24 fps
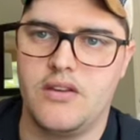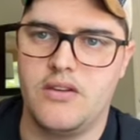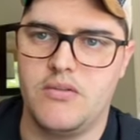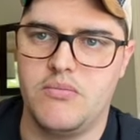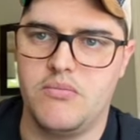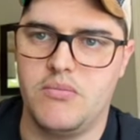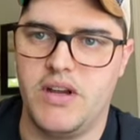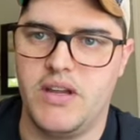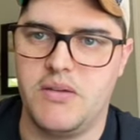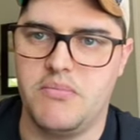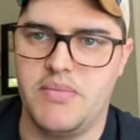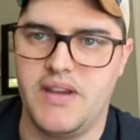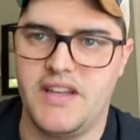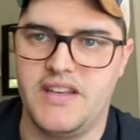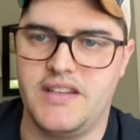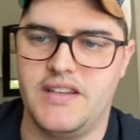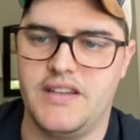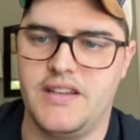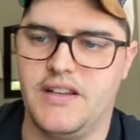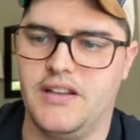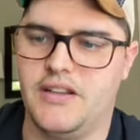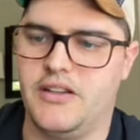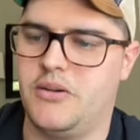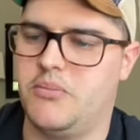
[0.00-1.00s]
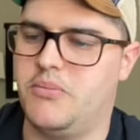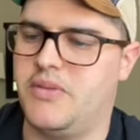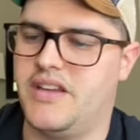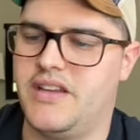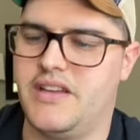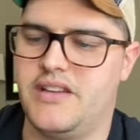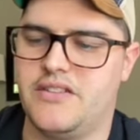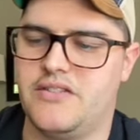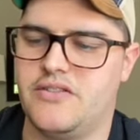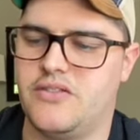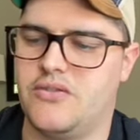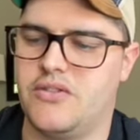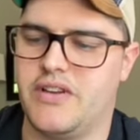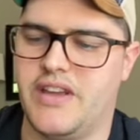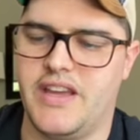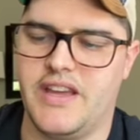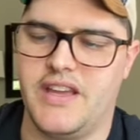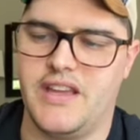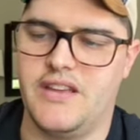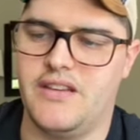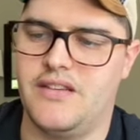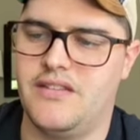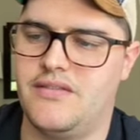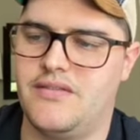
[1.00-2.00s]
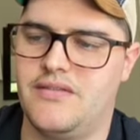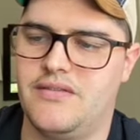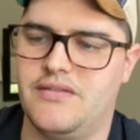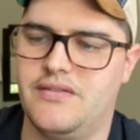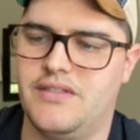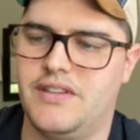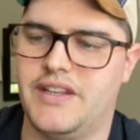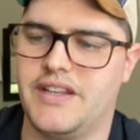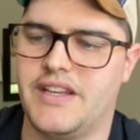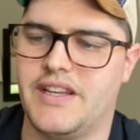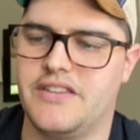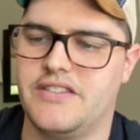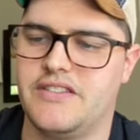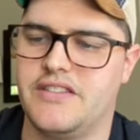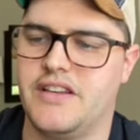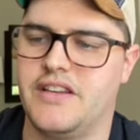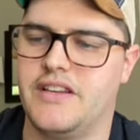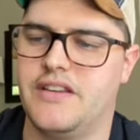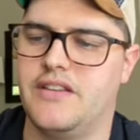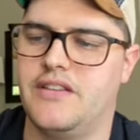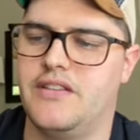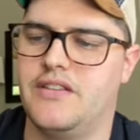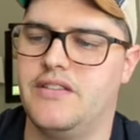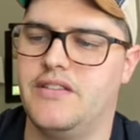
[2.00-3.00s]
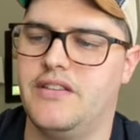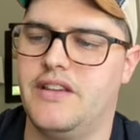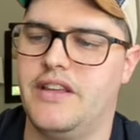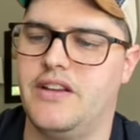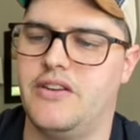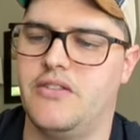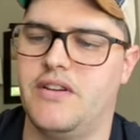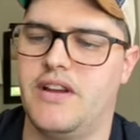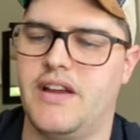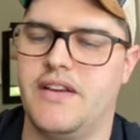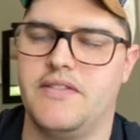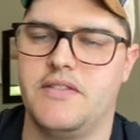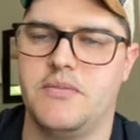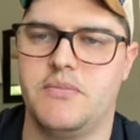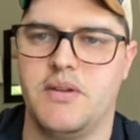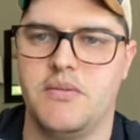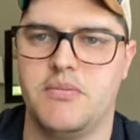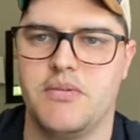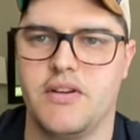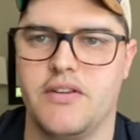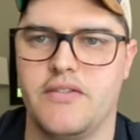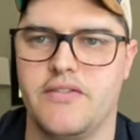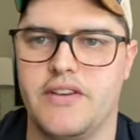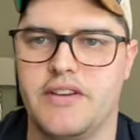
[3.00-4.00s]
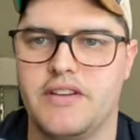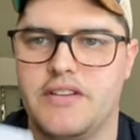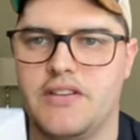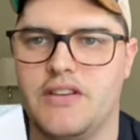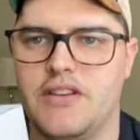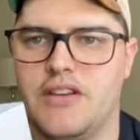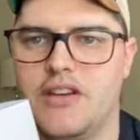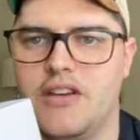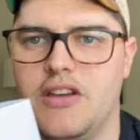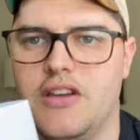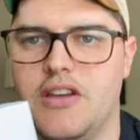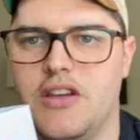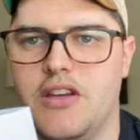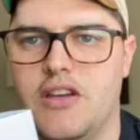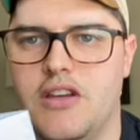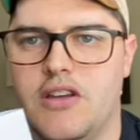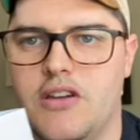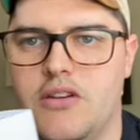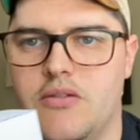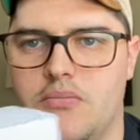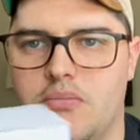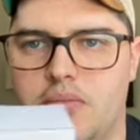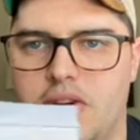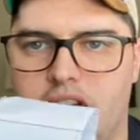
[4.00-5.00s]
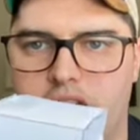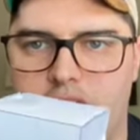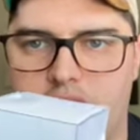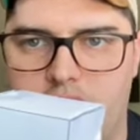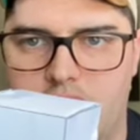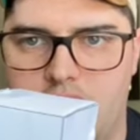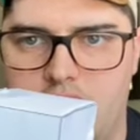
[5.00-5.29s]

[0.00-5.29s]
Might bend it a little bit, it's okay. Like I said, they don't have to be perfect. But